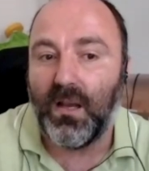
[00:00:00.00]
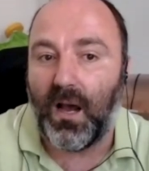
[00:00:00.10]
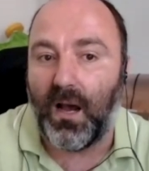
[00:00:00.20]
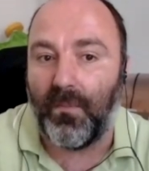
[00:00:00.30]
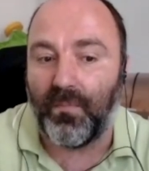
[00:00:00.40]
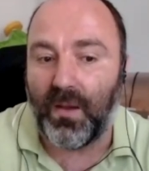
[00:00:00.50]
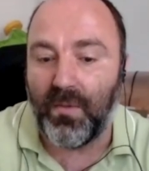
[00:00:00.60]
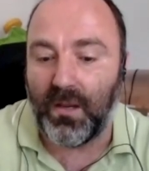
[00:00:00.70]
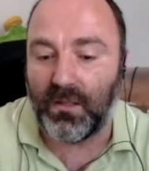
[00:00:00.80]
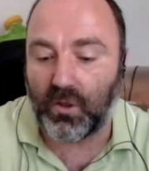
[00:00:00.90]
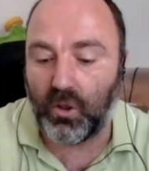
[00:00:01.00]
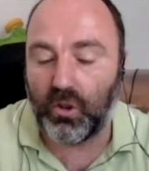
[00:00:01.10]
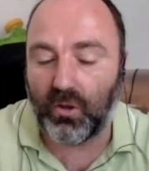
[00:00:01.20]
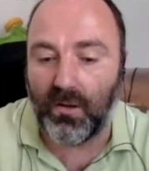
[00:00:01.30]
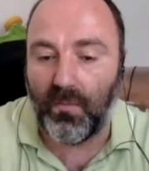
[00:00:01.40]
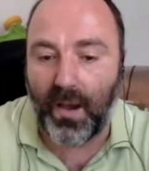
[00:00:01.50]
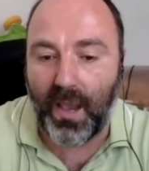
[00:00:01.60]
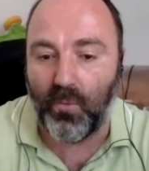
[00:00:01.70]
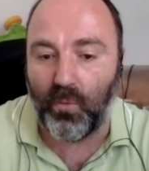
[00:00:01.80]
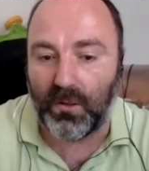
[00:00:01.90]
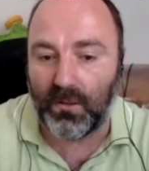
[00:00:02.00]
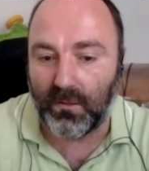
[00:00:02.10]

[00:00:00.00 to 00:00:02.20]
I mean, it's good to combine with